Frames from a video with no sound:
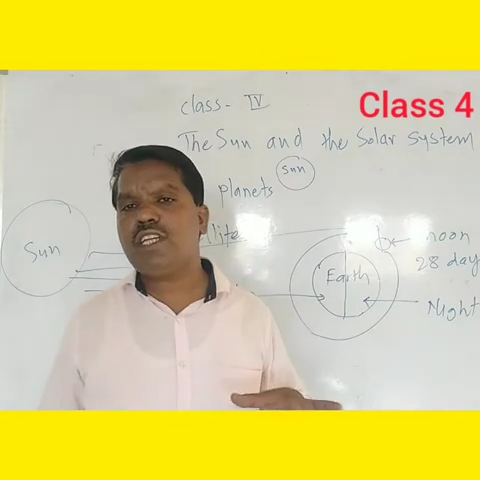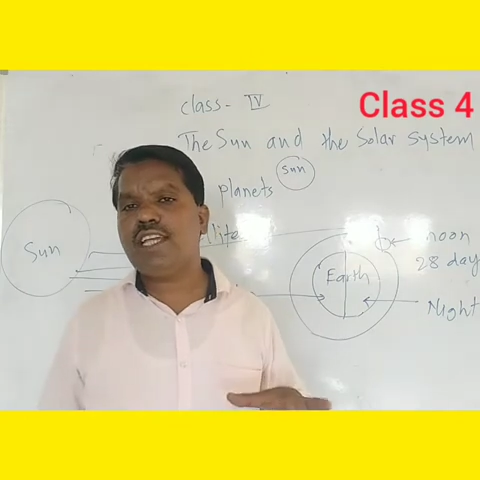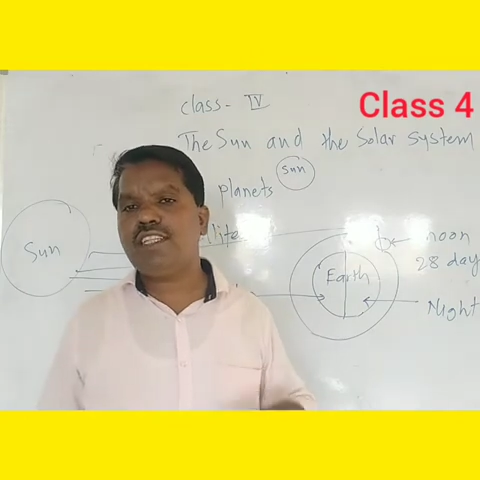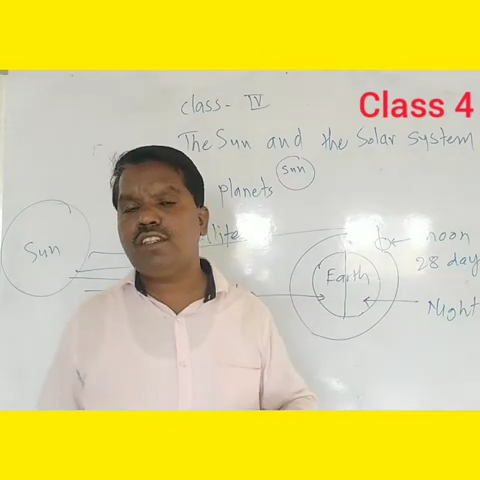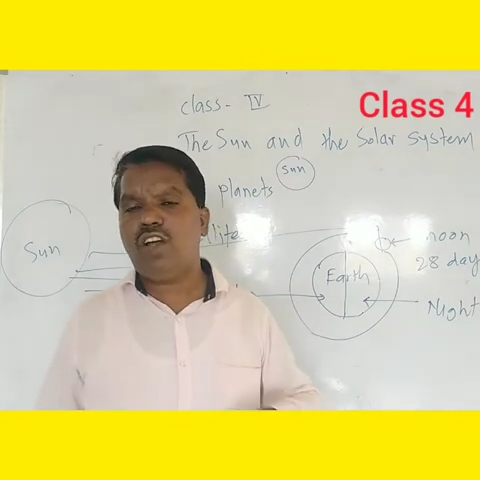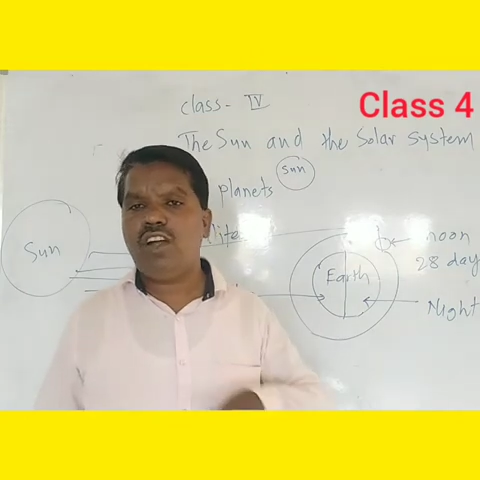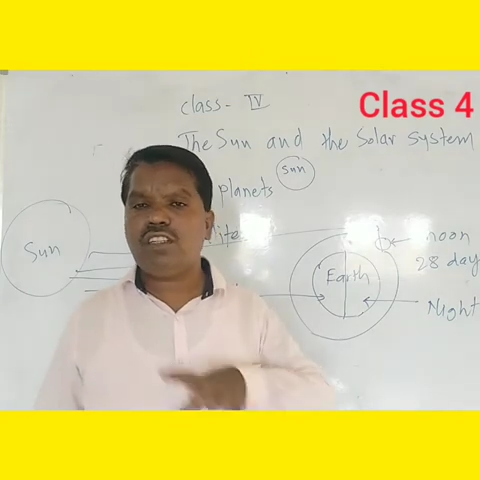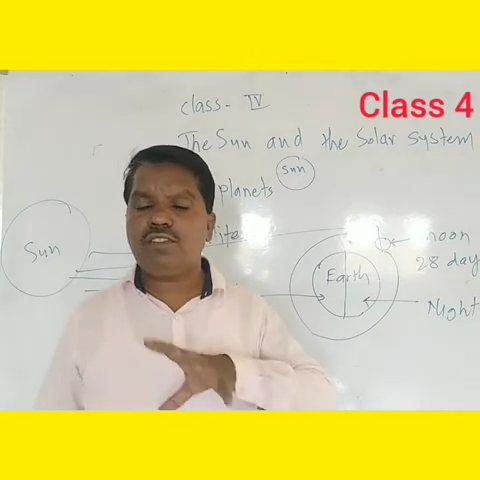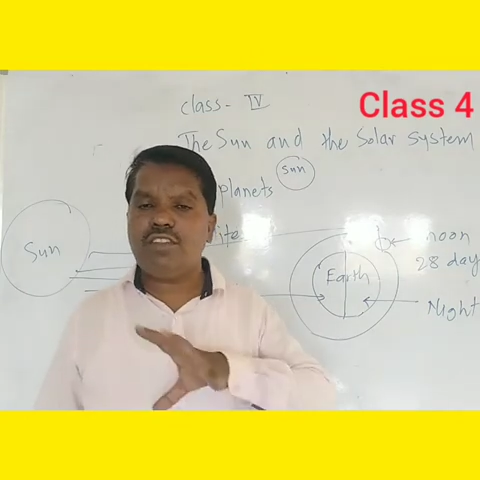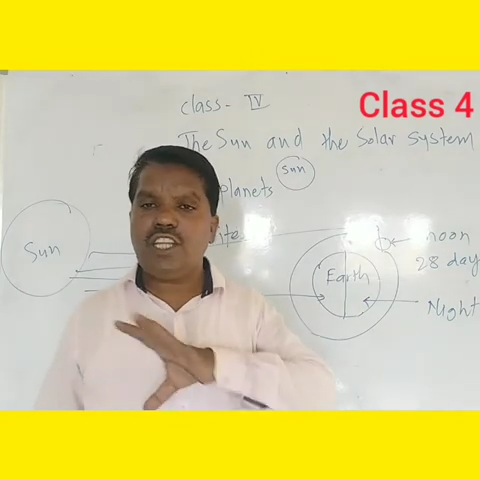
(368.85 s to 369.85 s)

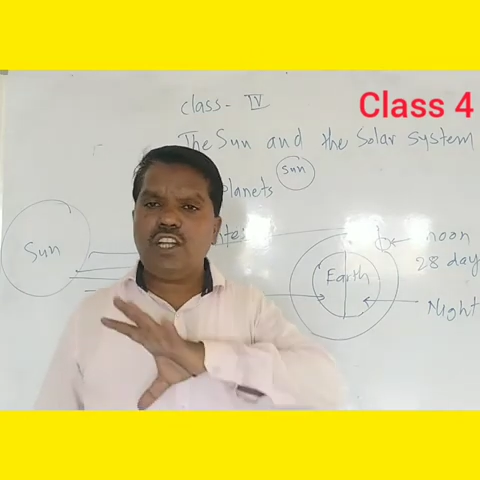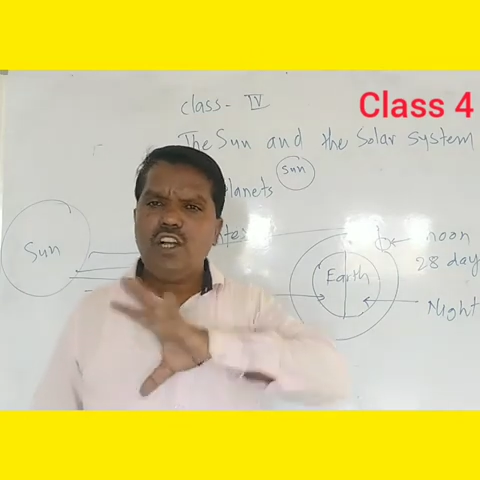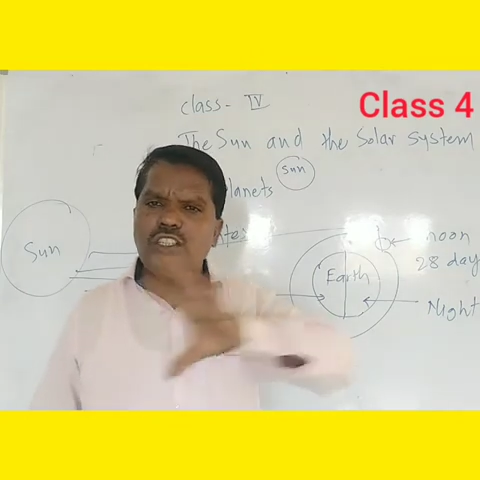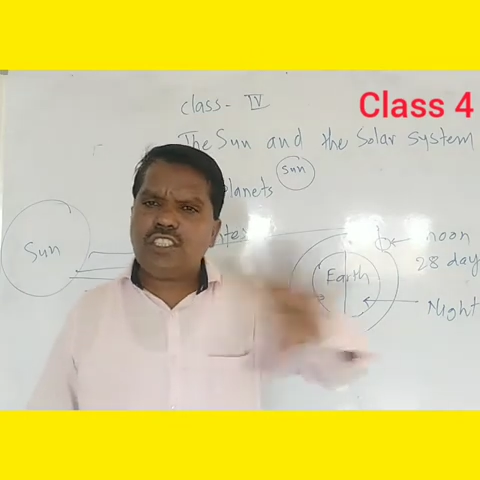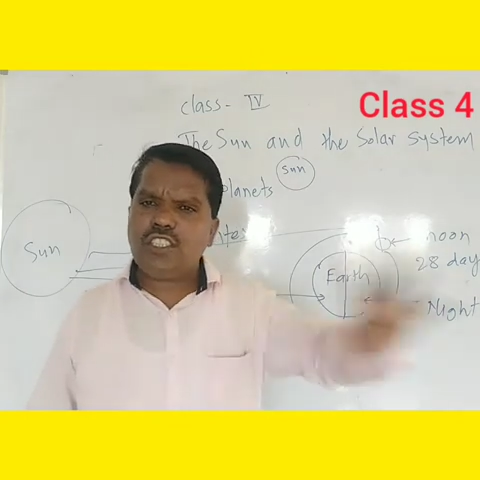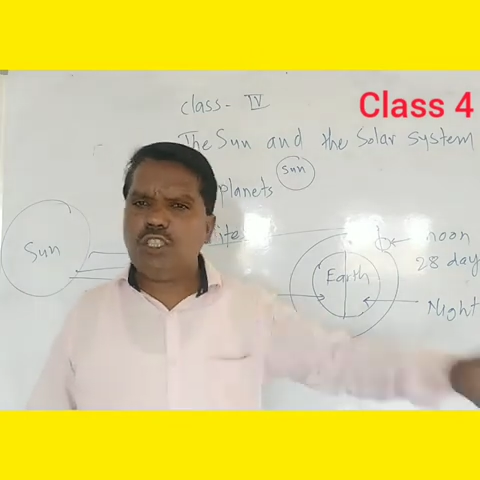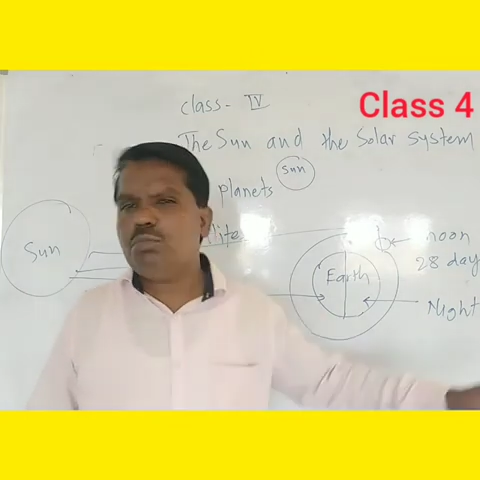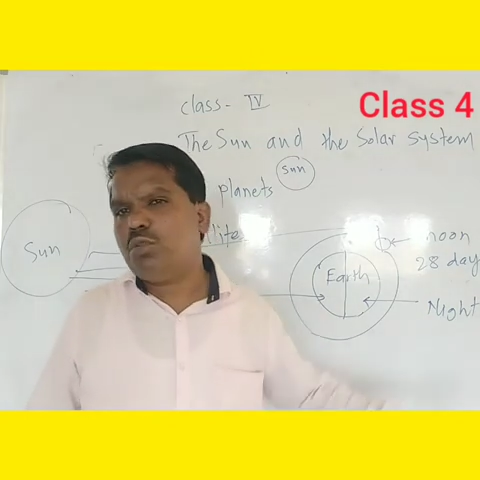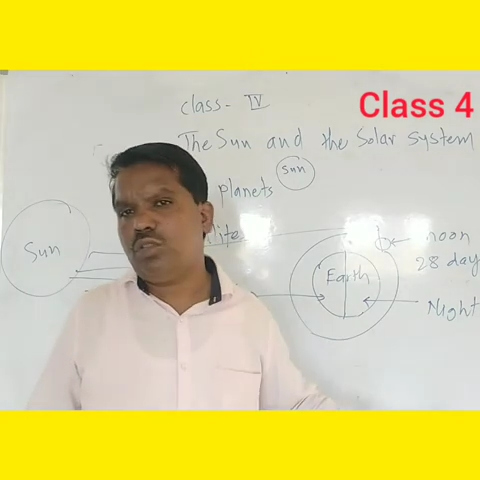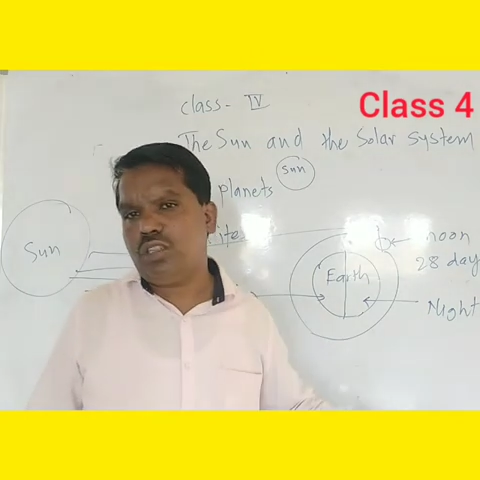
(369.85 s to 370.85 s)
cannot see the
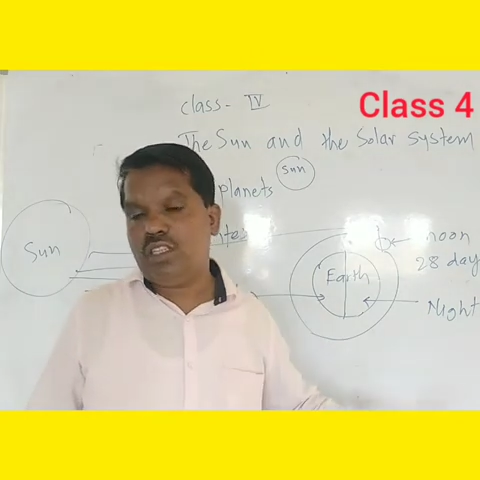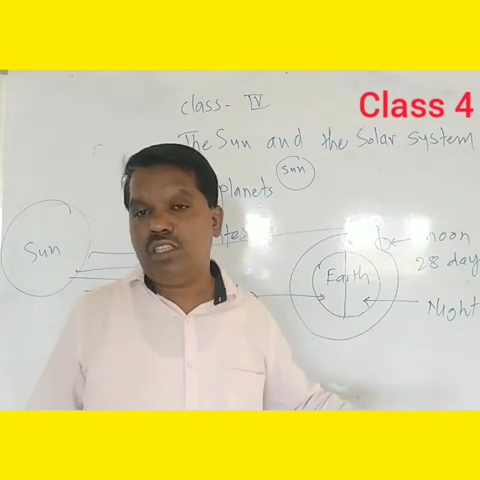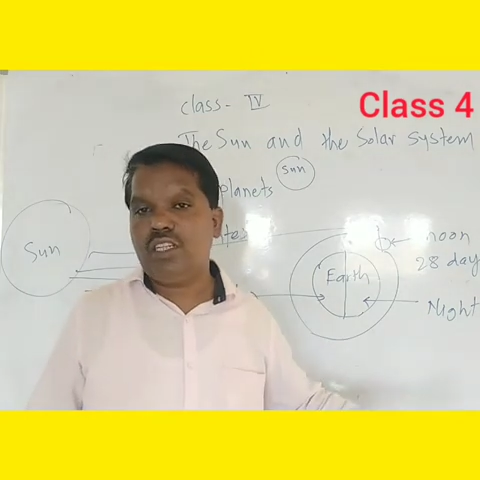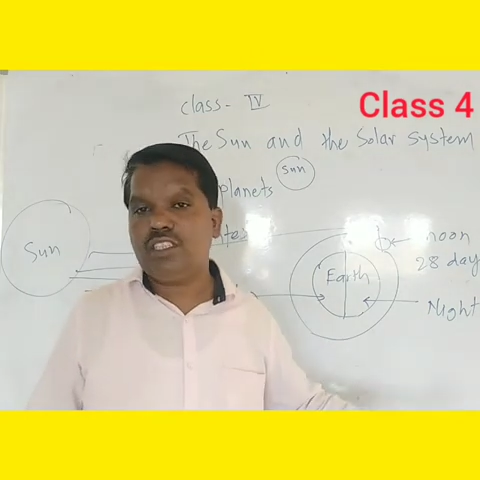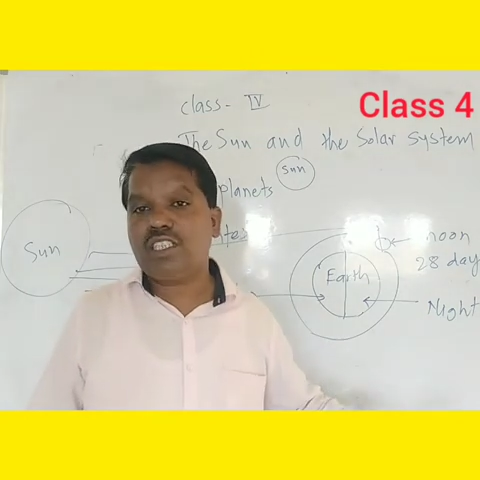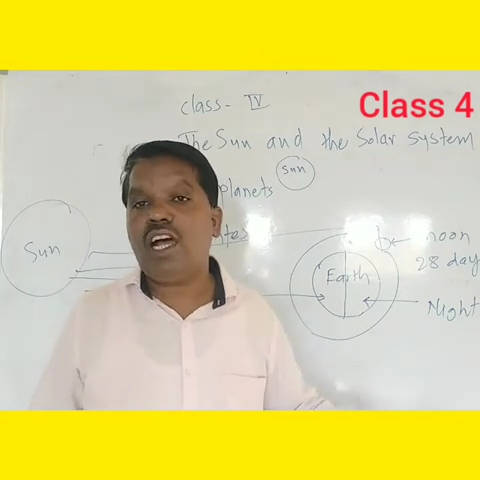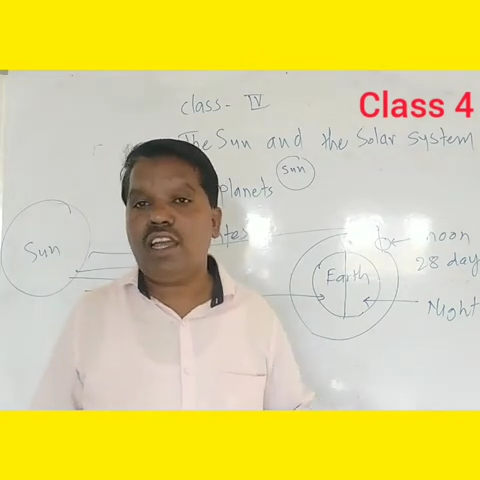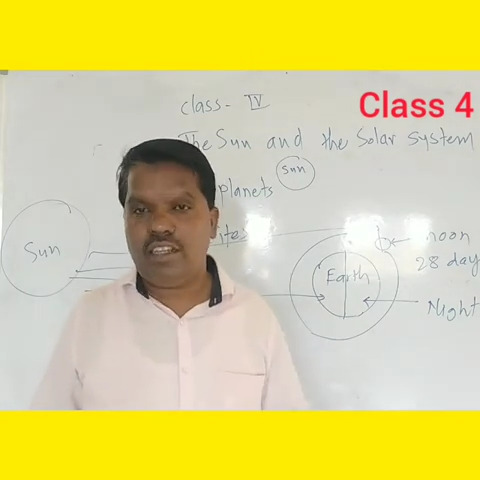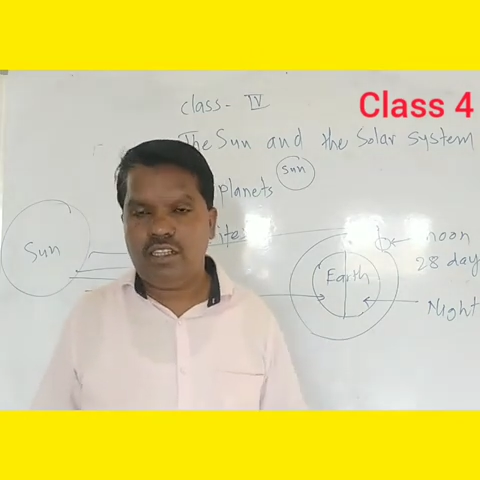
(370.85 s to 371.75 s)
moon in the sky,